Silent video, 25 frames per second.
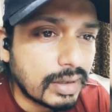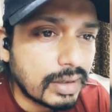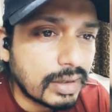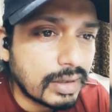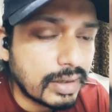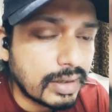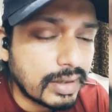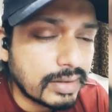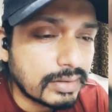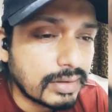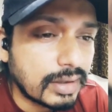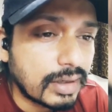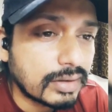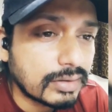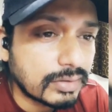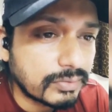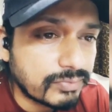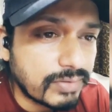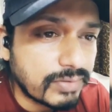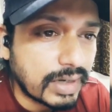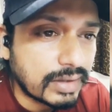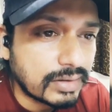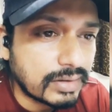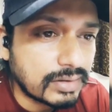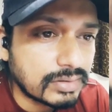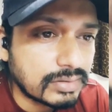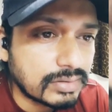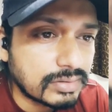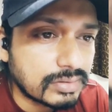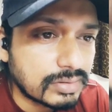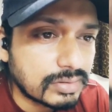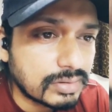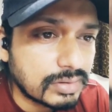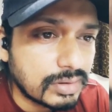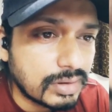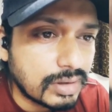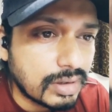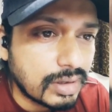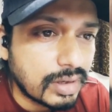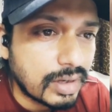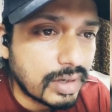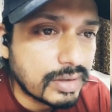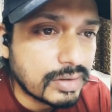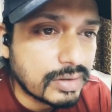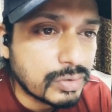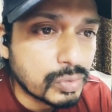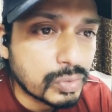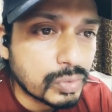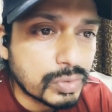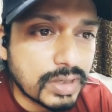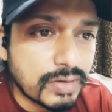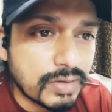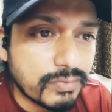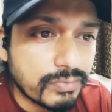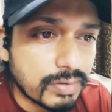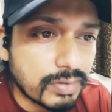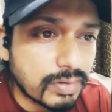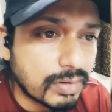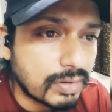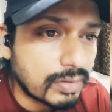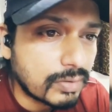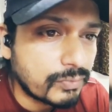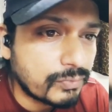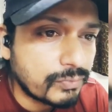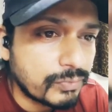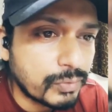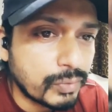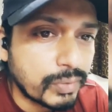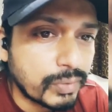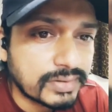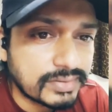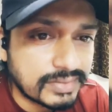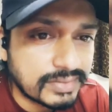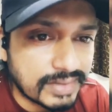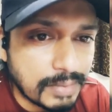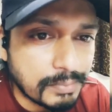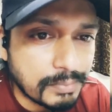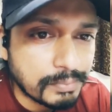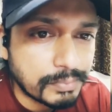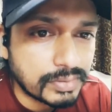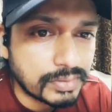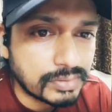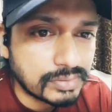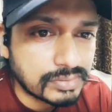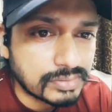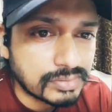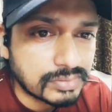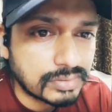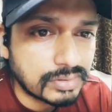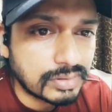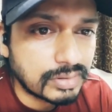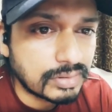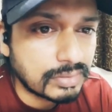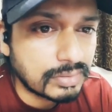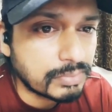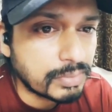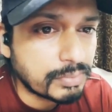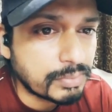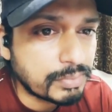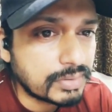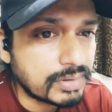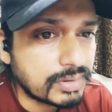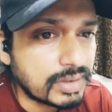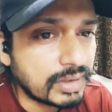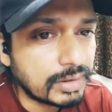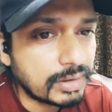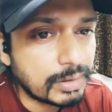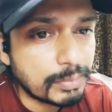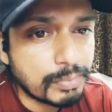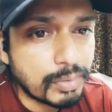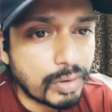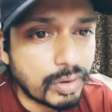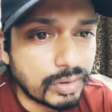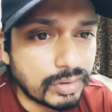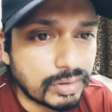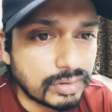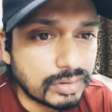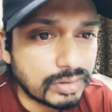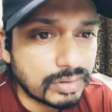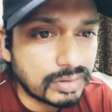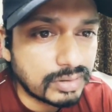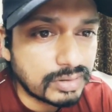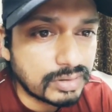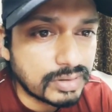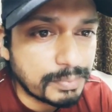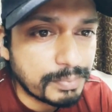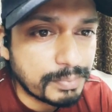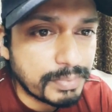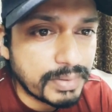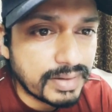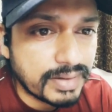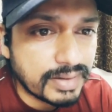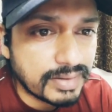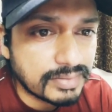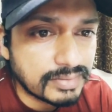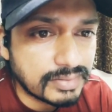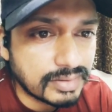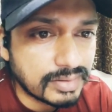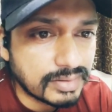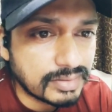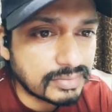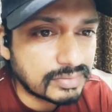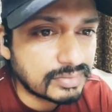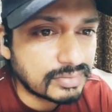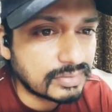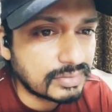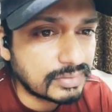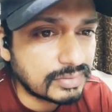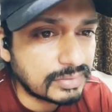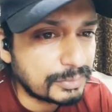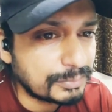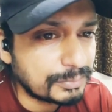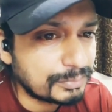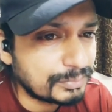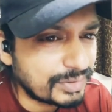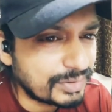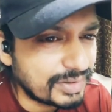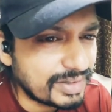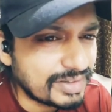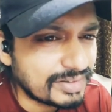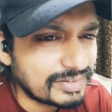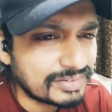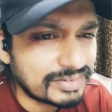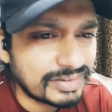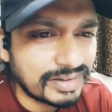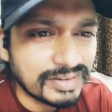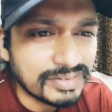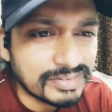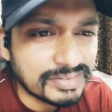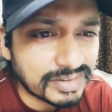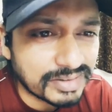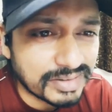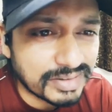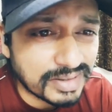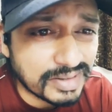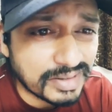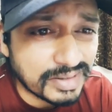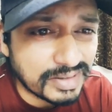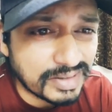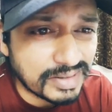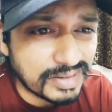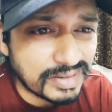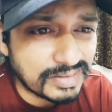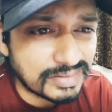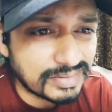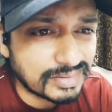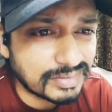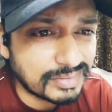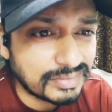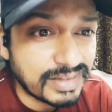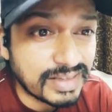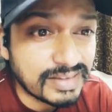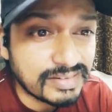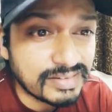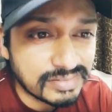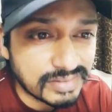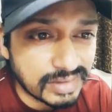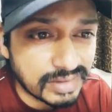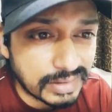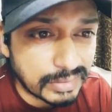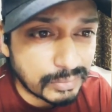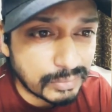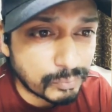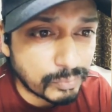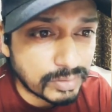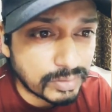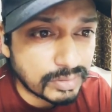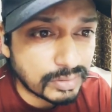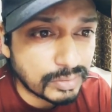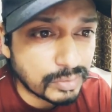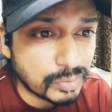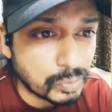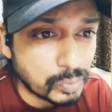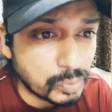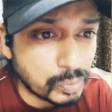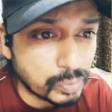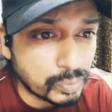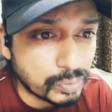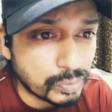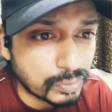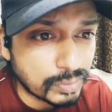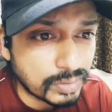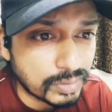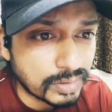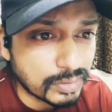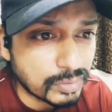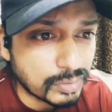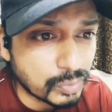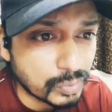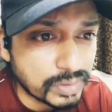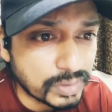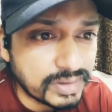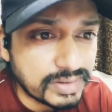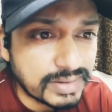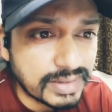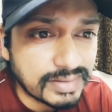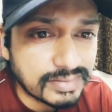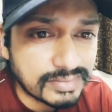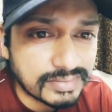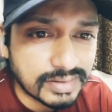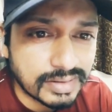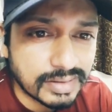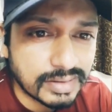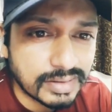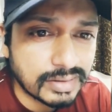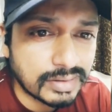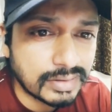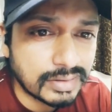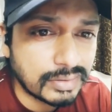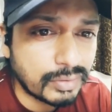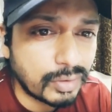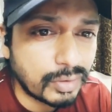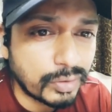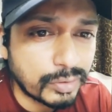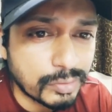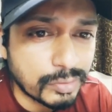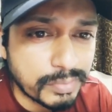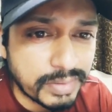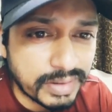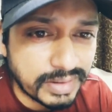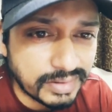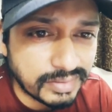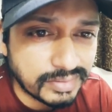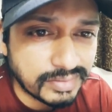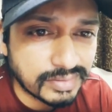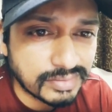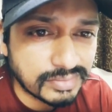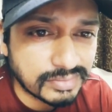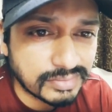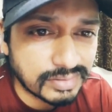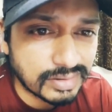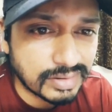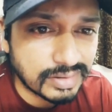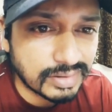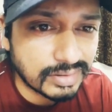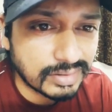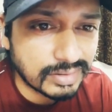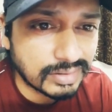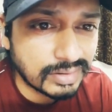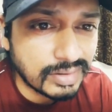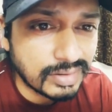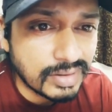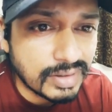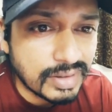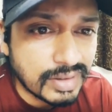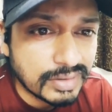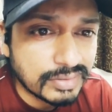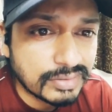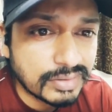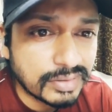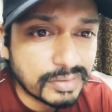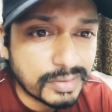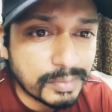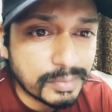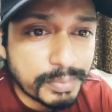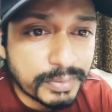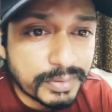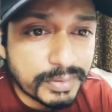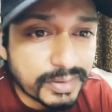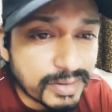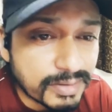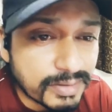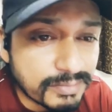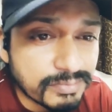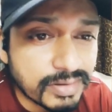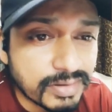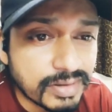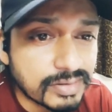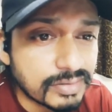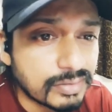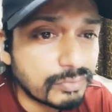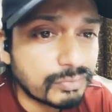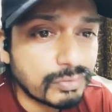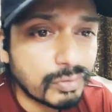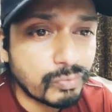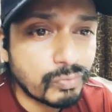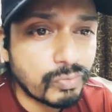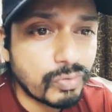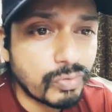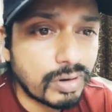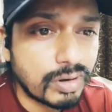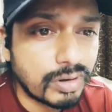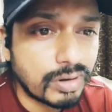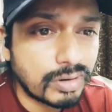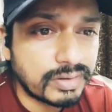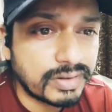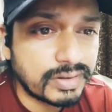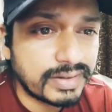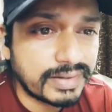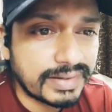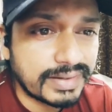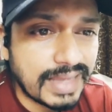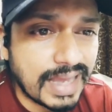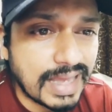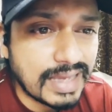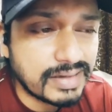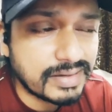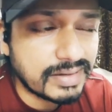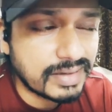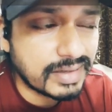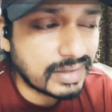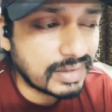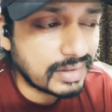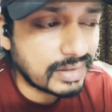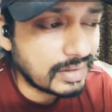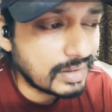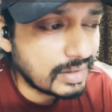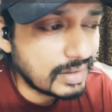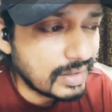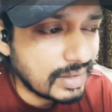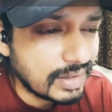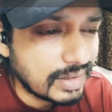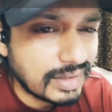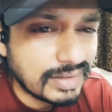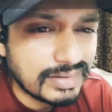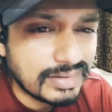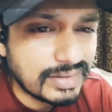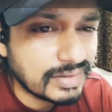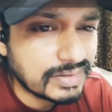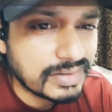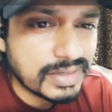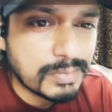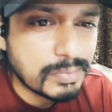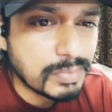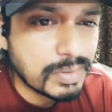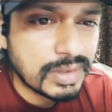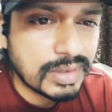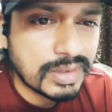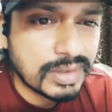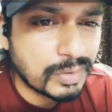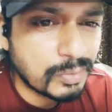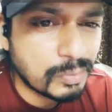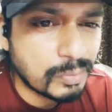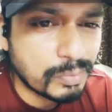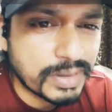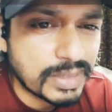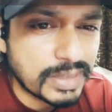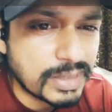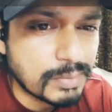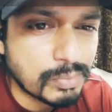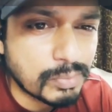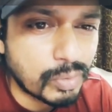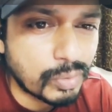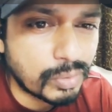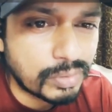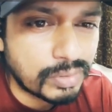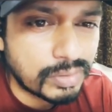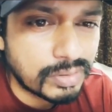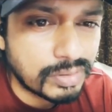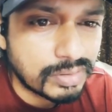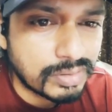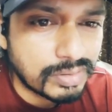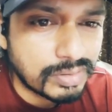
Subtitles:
and the other factors. And to give a few examples, maybe think about the dependencies, risk, uncertainties, testing, whether you do unit testing, automated testing, the repetitiveness of the work, criticality, and there can be many more.